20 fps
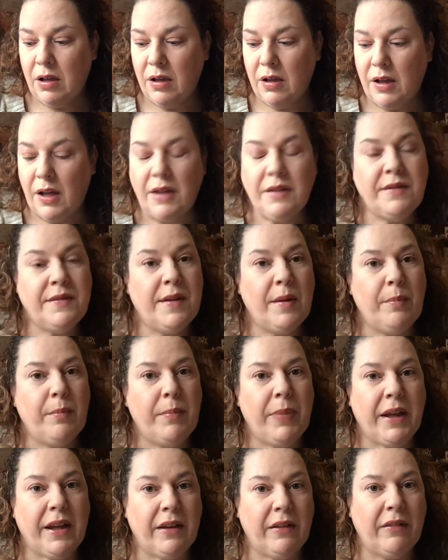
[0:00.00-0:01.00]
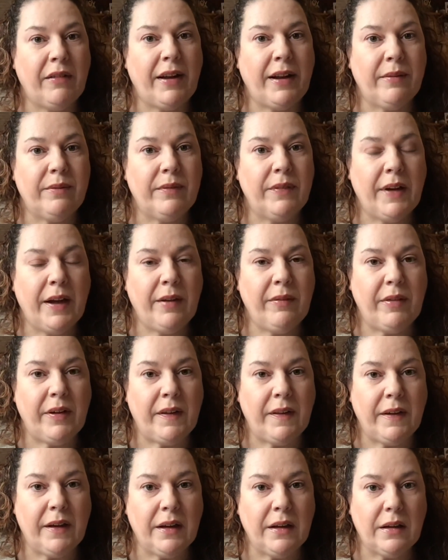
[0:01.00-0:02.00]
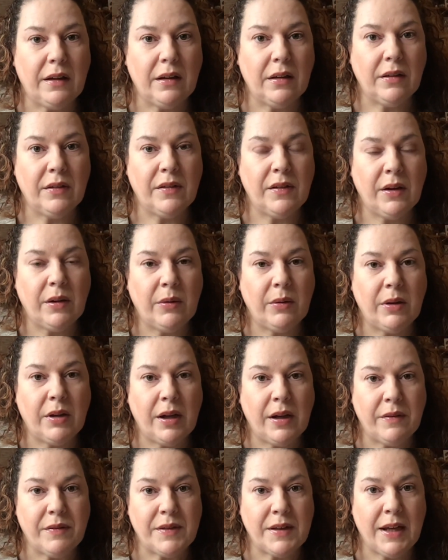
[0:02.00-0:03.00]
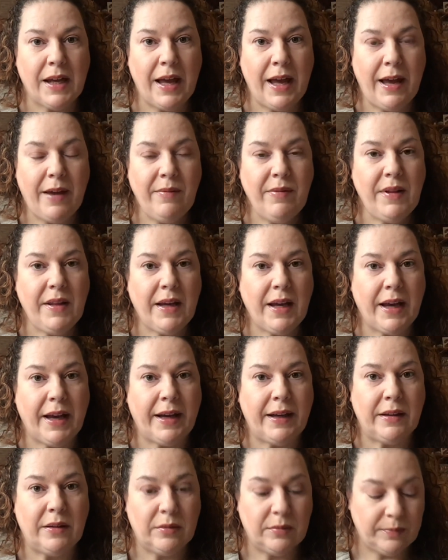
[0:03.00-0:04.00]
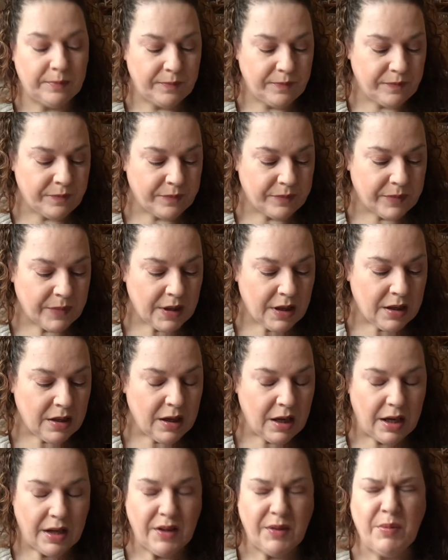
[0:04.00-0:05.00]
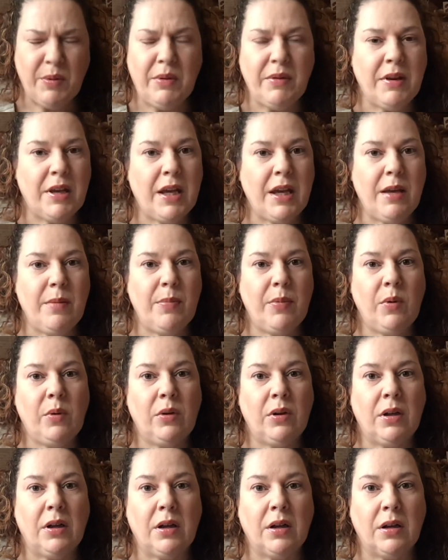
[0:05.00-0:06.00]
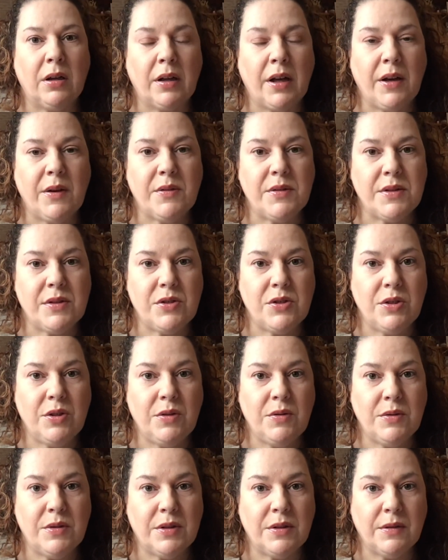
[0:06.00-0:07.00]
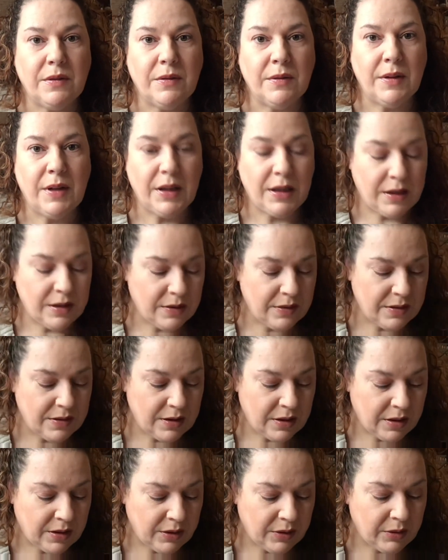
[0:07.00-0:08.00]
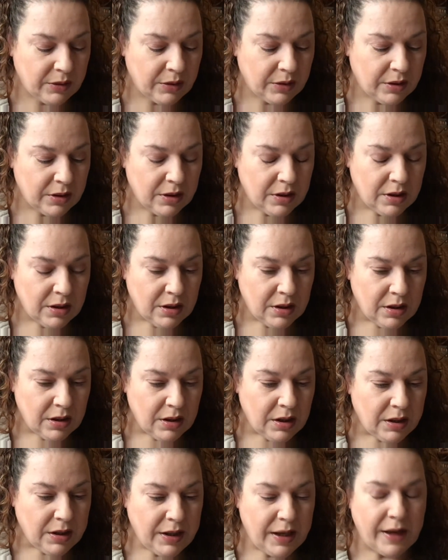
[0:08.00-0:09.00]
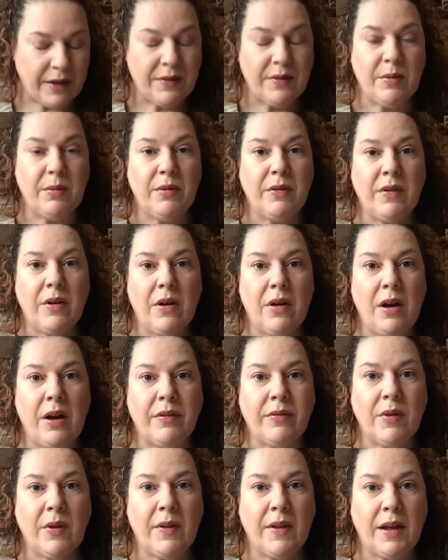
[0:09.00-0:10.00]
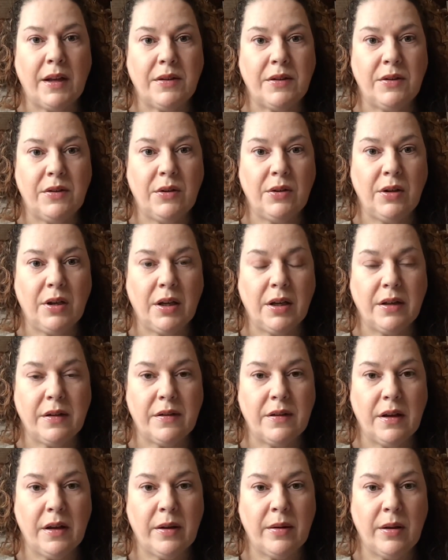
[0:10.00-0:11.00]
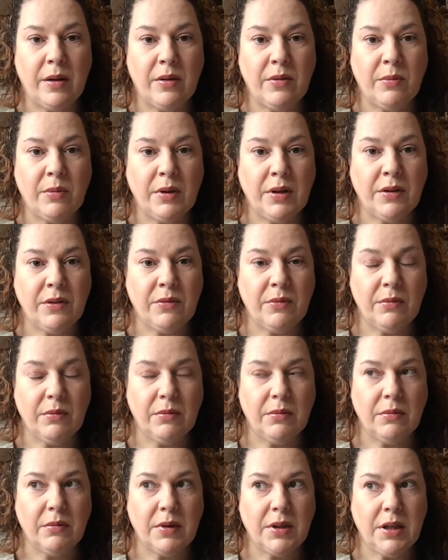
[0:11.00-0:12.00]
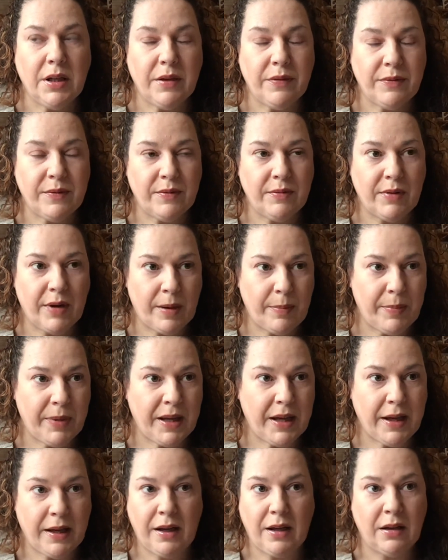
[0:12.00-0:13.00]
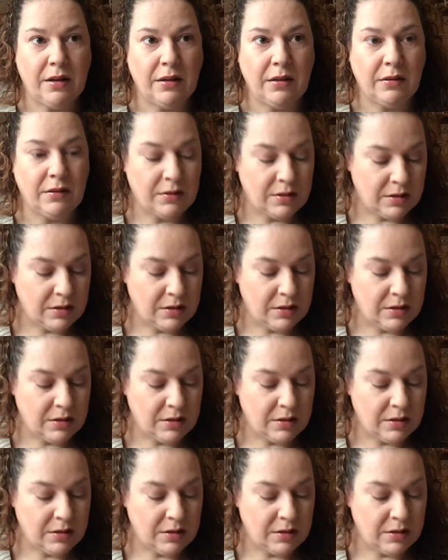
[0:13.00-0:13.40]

a dumping ground for everything. So we're going to have to get everything out. It's where we keep all our coats and shoes and things. So yeah, so I've got that to do next, as well as gift wrapping, and